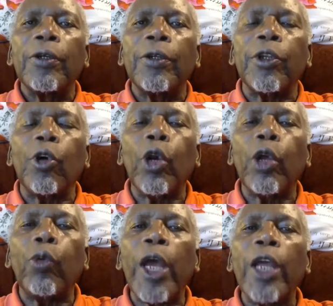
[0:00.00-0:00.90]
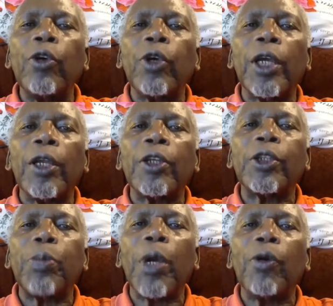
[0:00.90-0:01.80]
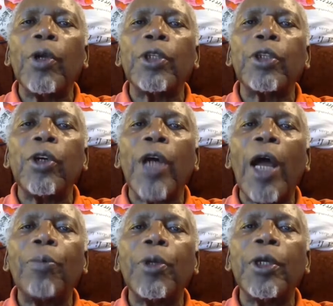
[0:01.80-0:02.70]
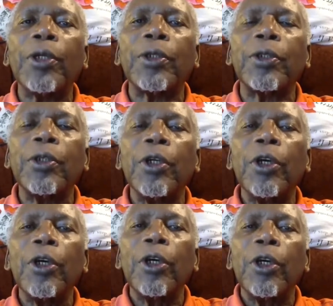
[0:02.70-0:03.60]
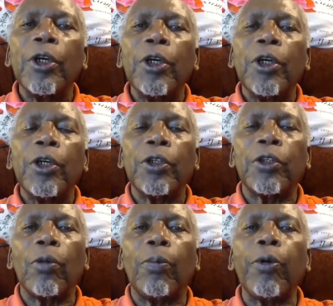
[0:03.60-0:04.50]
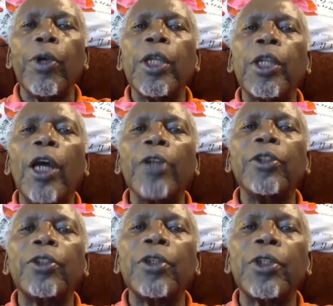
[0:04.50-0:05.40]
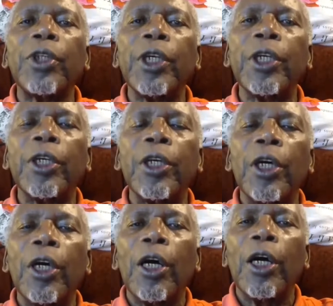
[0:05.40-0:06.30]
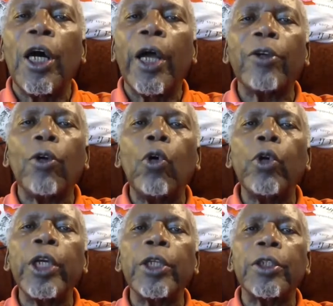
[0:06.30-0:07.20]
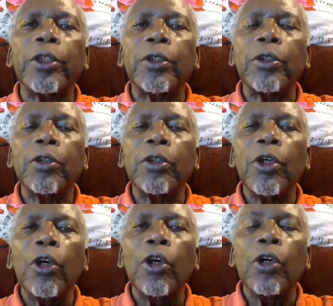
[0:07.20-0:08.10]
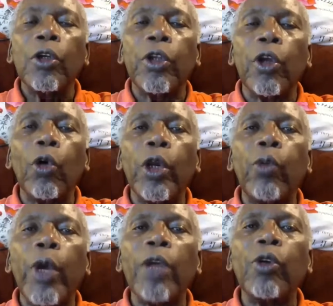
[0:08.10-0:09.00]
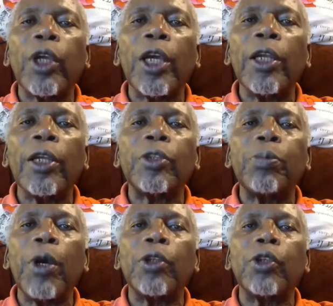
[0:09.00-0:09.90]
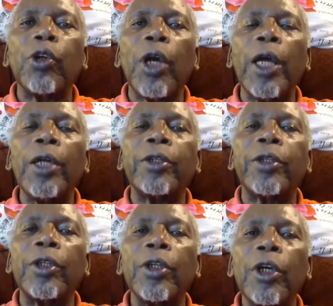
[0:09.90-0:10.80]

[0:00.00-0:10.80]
The only way you can experience your happiness is to breathe consciously and own it. The only way you can experience your health